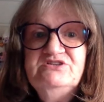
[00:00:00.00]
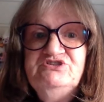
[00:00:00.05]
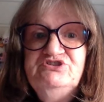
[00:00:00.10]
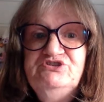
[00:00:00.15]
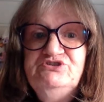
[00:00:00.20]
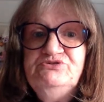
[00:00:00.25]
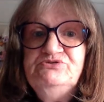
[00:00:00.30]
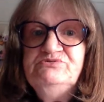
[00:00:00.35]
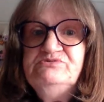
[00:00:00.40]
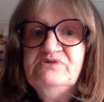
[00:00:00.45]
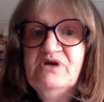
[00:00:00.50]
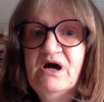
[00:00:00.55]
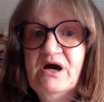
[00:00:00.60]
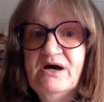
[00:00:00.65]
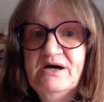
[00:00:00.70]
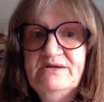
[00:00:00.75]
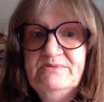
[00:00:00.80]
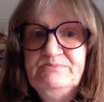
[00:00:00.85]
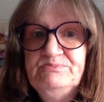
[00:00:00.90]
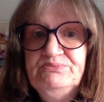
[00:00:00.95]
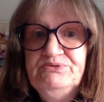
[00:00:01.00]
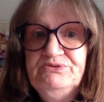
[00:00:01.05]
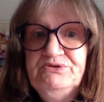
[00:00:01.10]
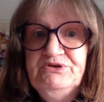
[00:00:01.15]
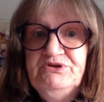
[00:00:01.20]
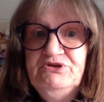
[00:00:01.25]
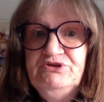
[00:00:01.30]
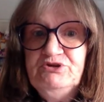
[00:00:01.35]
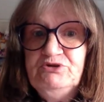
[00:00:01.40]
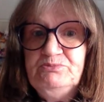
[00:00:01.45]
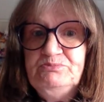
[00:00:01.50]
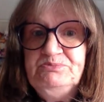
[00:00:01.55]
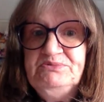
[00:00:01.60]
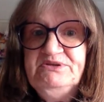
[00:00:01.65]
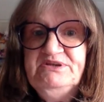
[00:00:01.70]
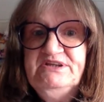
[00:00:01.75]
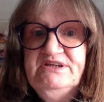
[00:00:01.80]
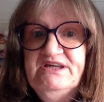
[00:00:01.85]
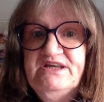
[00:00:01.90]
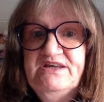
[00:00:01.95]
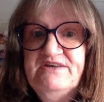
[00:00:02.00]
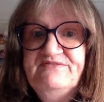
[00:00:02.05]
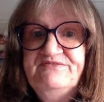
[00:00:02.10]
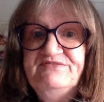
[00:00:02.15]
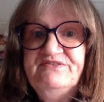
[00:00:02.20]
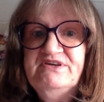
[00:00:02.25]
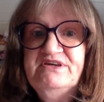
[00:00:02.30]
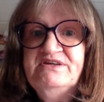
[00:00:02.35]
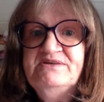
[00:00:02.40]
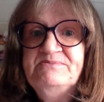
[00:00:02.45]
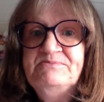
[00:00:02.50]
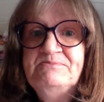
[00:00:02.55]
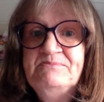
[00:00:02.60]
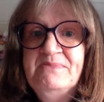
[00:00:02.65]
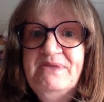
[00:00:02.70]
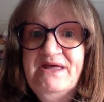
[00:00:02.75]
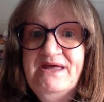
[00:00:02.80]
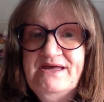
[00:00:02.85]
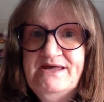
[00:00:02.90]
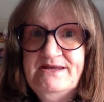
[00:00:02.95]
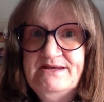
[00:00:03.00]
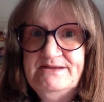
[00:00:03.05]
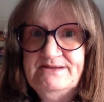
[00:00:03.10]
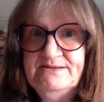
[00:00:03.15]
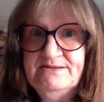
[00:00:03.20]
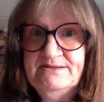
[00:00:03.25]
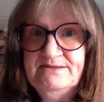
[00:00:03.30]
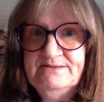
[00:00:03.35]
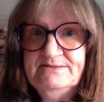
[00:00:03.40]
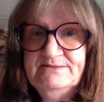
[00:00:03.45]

Do not put your belief in men,